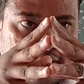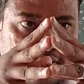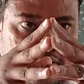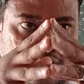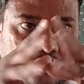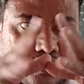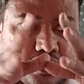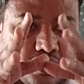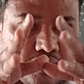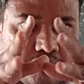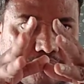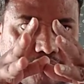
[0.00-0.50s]

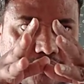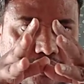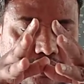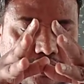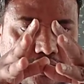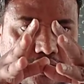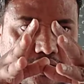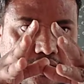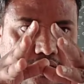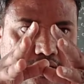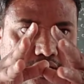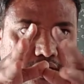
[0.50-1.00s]
Okay,
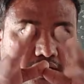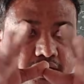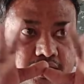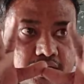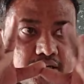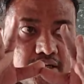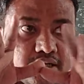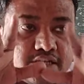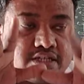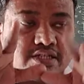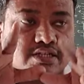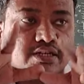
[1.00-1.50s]

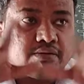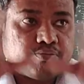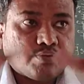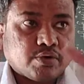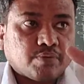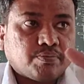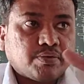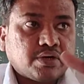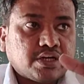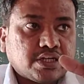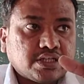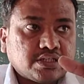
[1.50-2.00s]
crystal
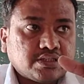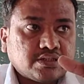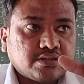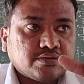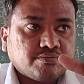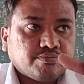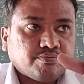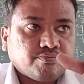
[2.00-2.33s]
properties.